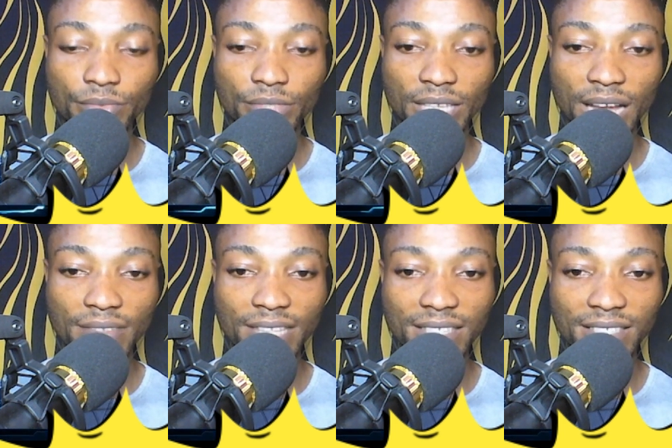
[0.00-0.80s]

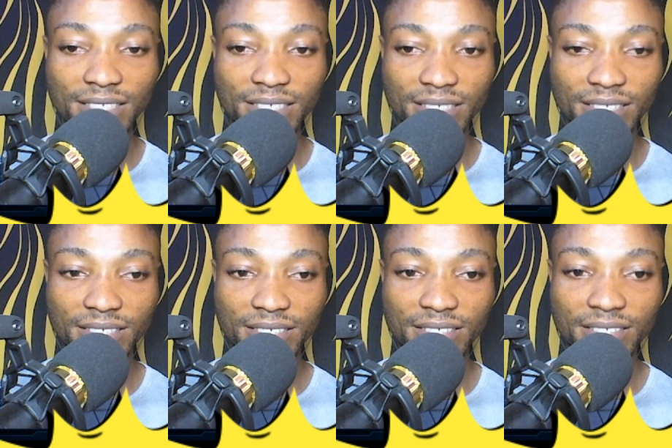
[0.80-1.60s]
After
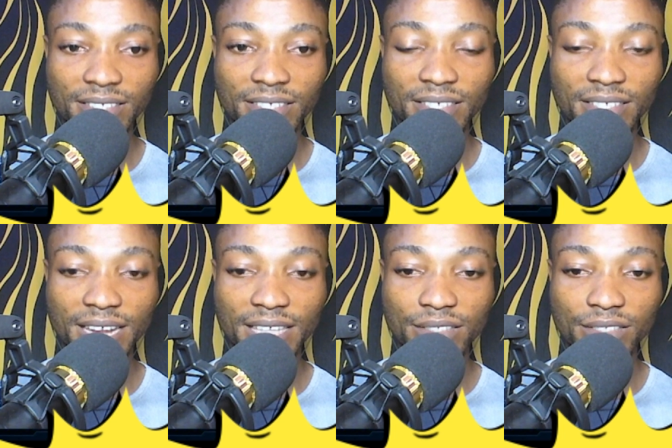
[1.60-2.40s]
c6,
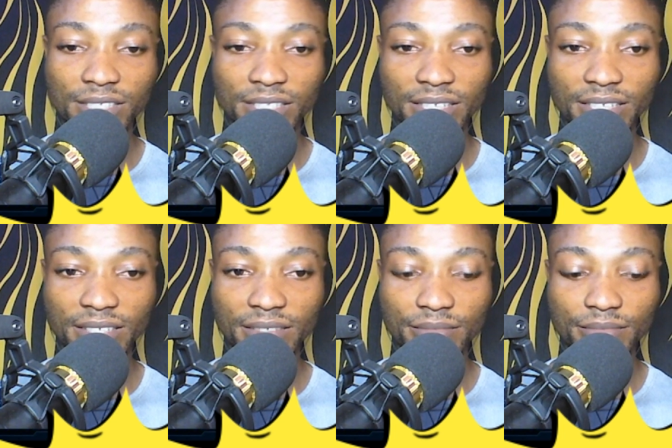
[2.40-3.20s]
knight to
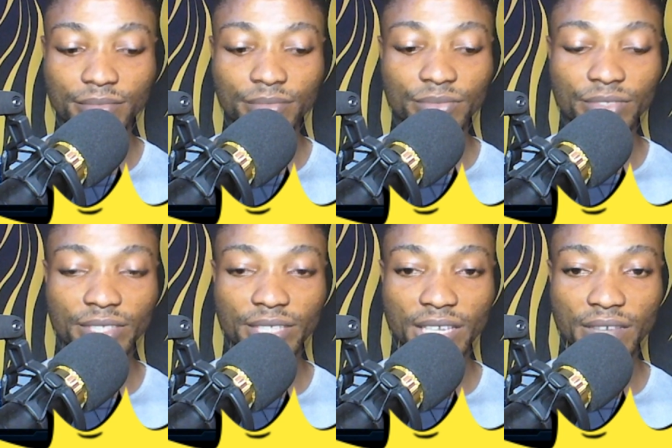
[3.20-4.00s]
c3.
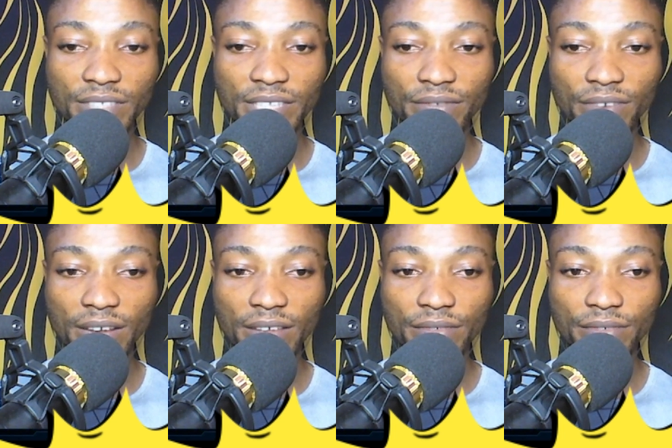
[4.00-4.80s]
If
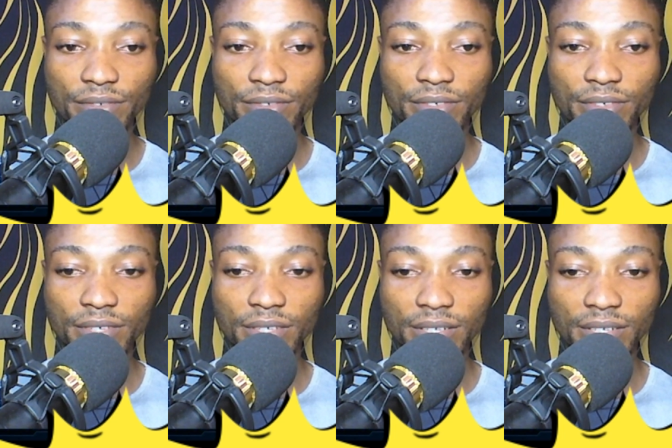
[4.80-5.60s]
d5,
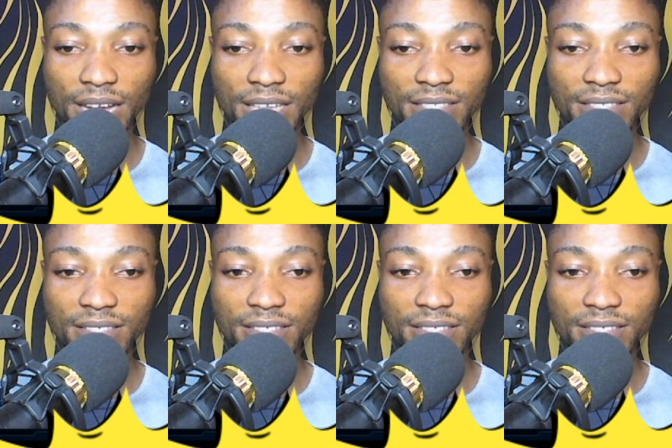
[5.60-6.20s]
knight